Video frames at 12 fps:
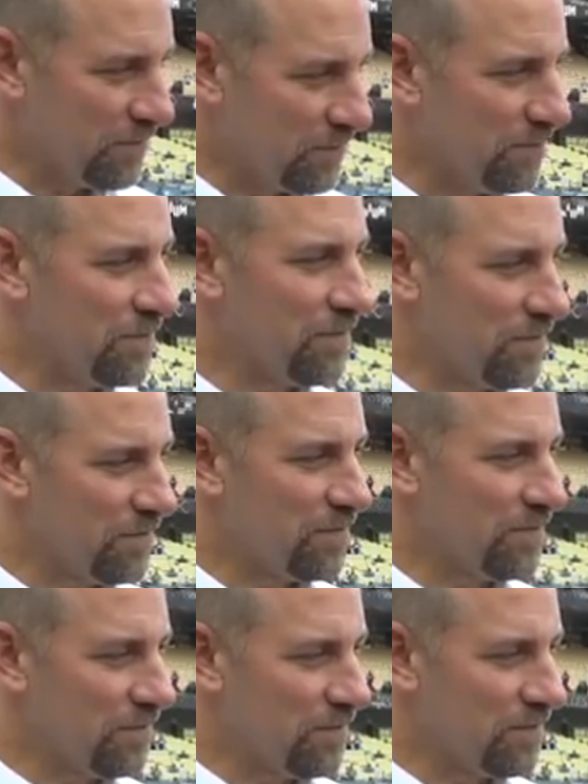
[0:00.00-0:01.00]

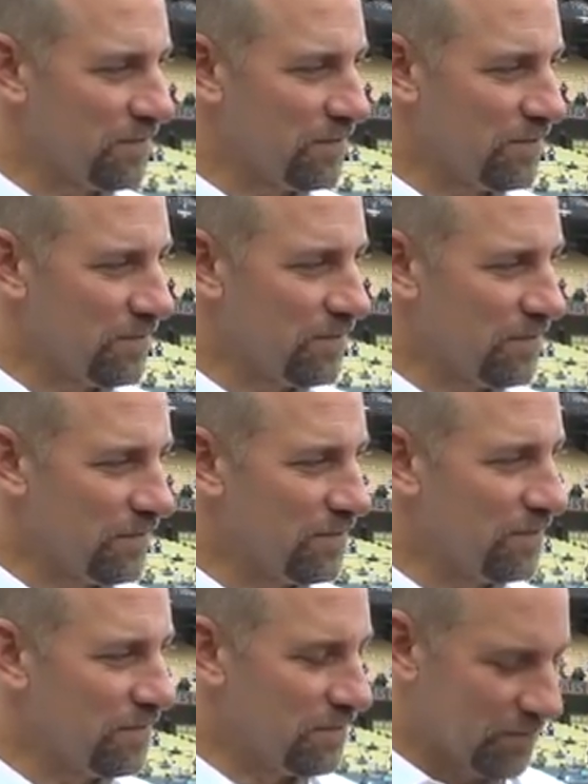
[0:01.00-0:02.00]

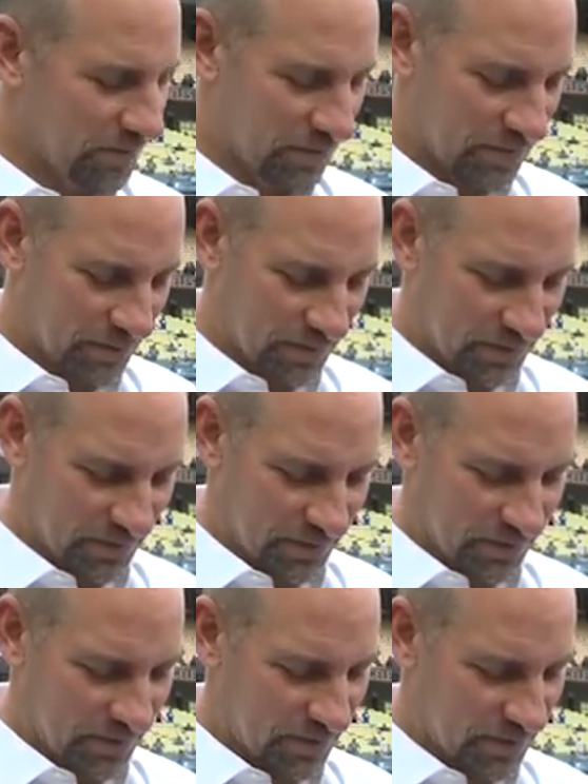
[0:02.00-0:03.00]

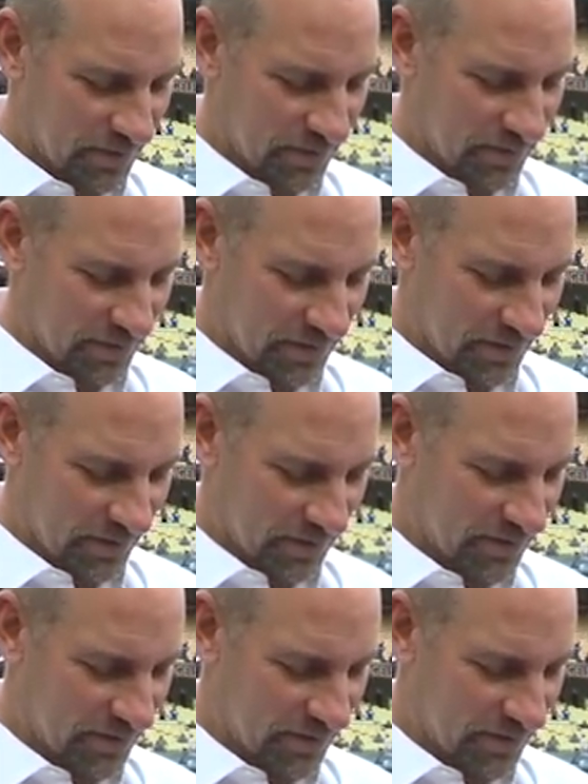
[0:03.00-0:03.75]
[no speech]